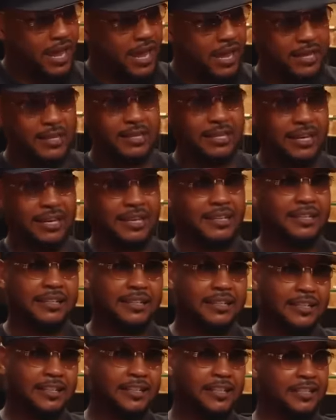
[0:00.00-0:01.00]
had it like
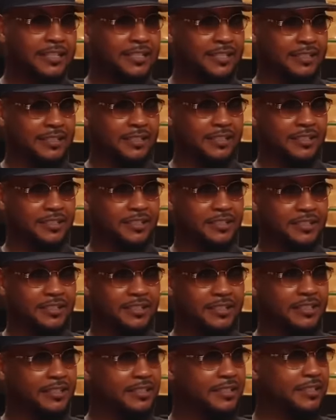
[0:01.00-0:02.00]
oh, oh, we
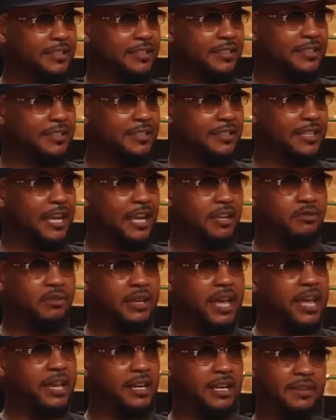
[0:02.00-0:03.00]
weren't like that. Like you
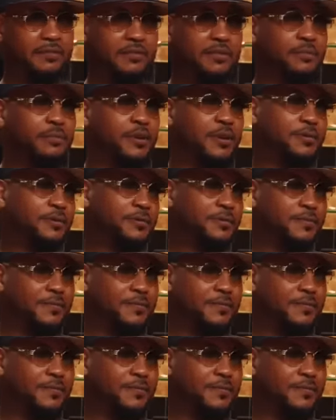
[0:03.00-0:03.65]
can't leave the boat.